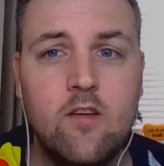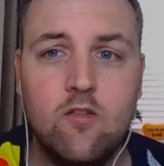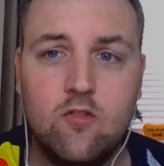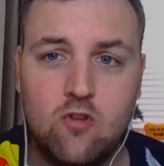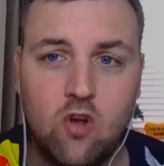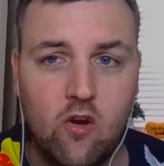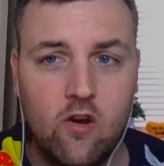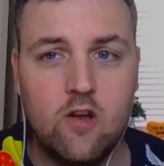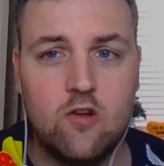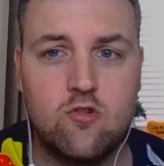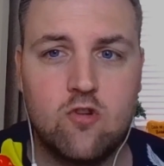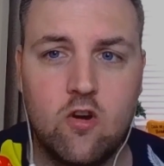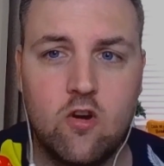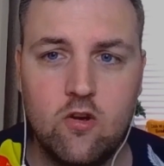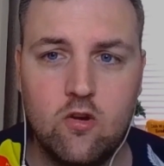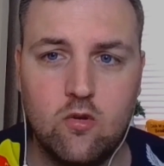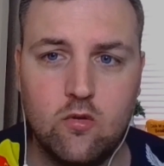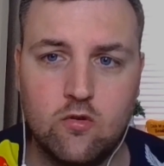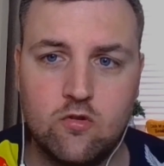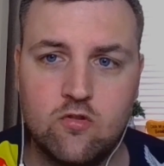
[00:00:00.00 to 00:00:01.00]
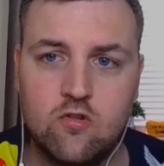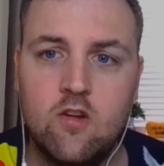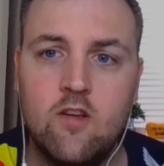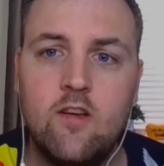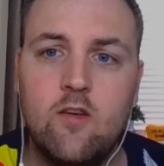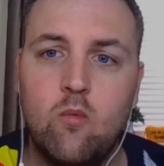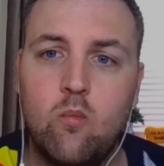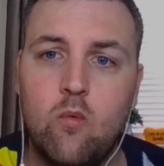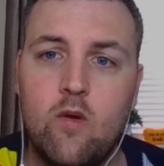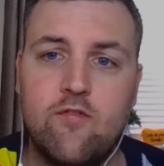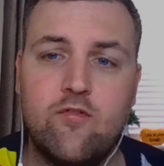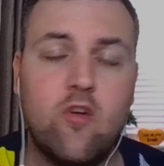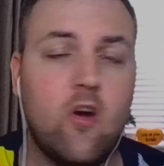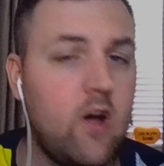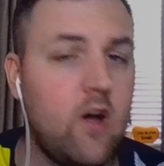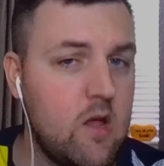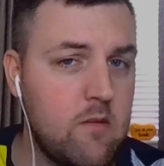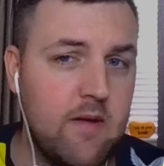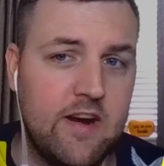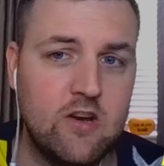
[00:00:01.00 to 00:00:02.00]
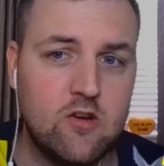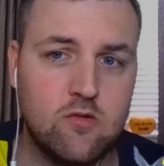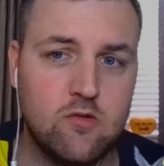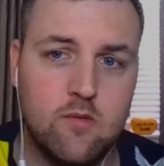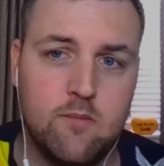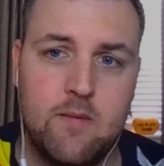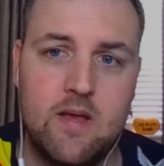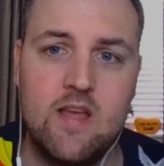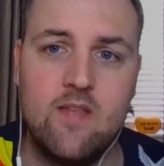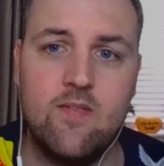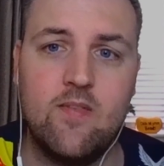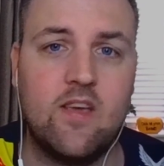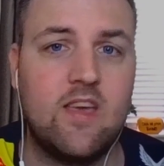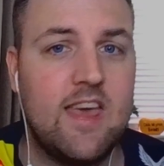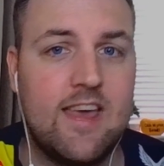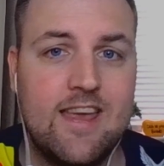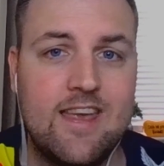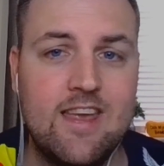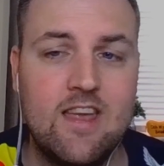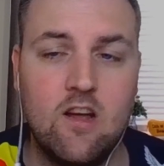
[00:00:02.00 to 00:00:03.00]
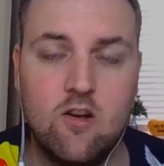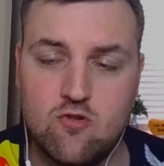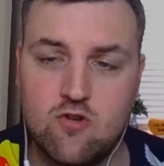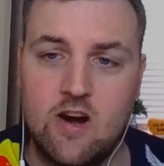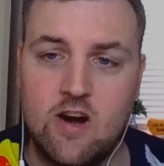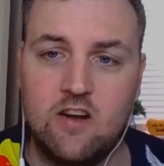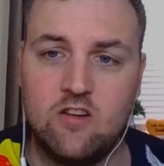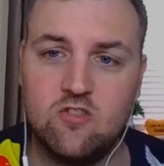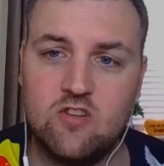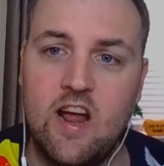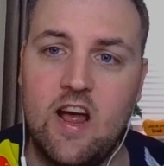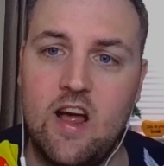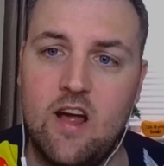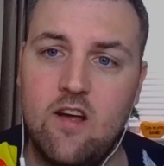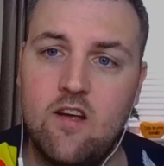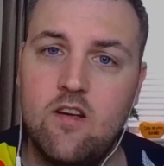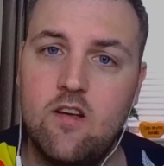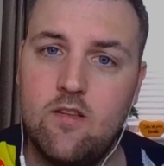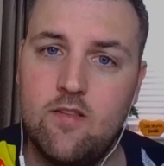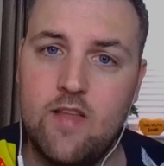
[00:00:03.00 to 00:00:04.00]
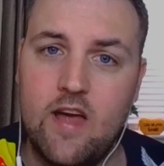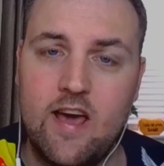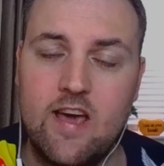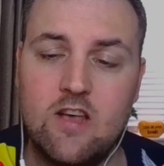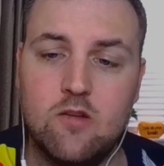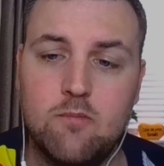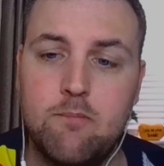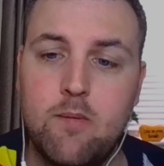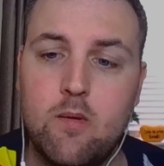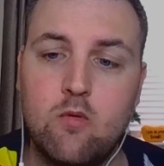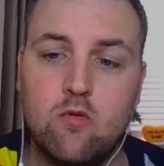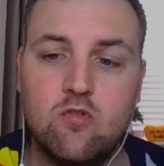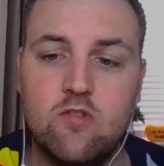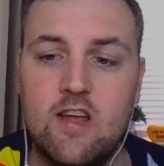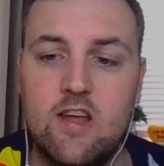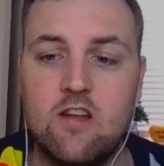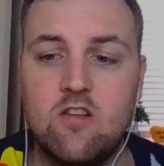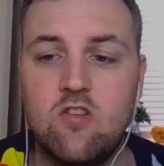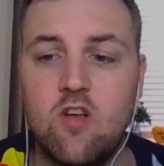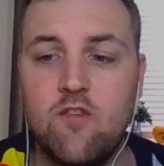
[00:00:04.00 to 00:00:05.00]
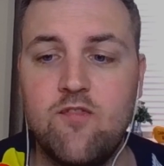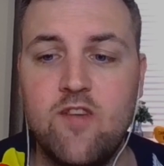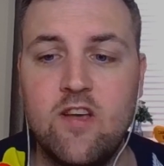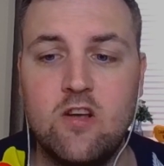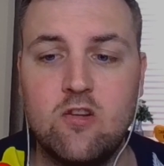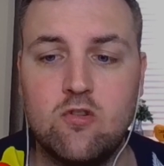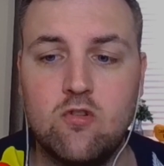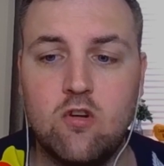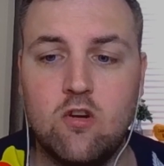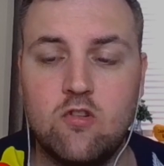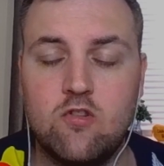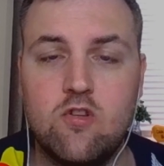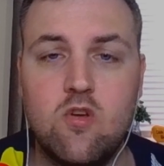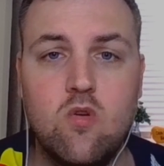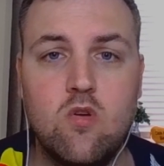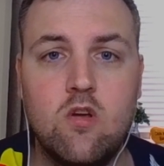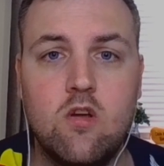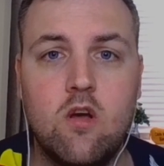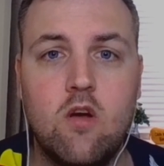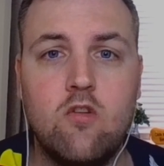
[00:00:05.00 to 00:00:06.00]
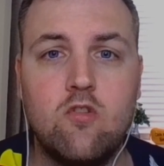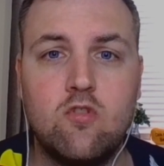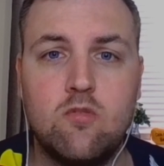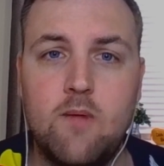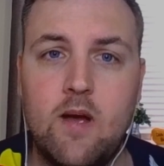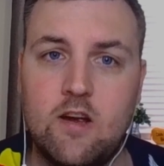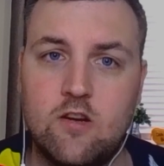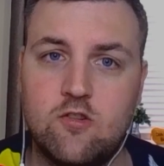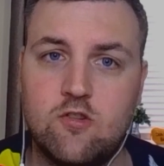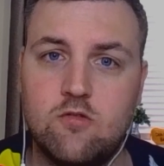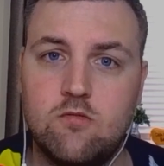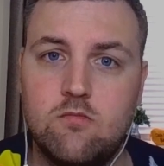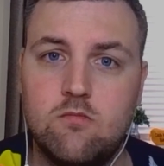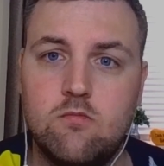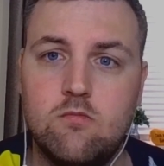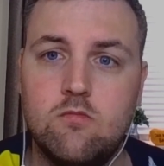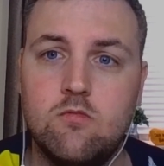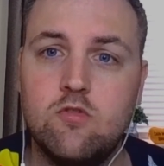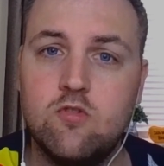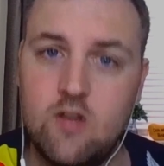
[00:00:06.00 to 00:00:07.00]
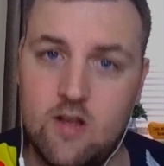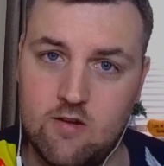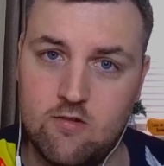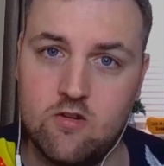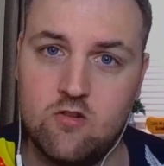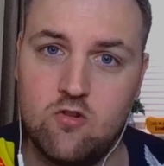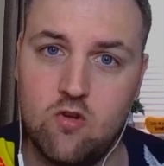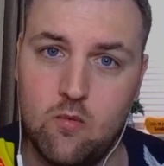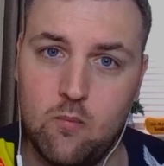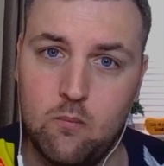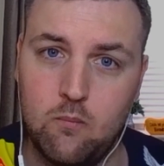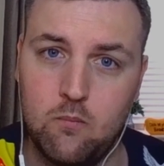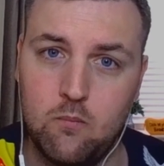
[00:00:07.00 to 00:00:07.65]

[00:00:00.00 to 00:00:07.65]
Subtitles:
Tyre trials, with tyre management being the key, track stat, that is boosted. So fingers crossed, you can go and smash Series 2.